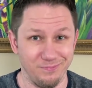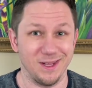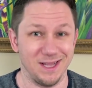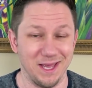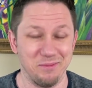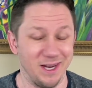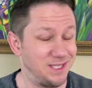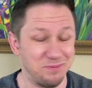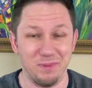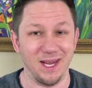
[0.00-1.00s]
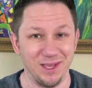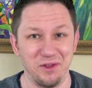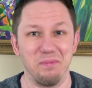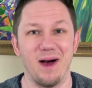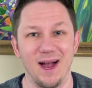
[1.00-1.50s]
claiming it's money in
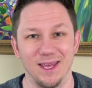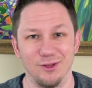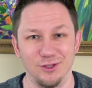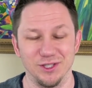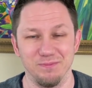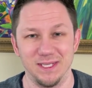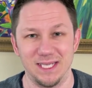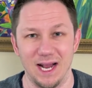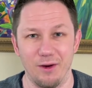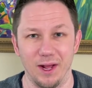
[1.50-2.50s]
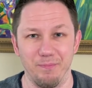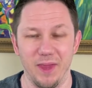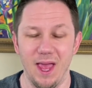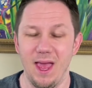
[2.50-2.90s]
their pocket they're just missing out on.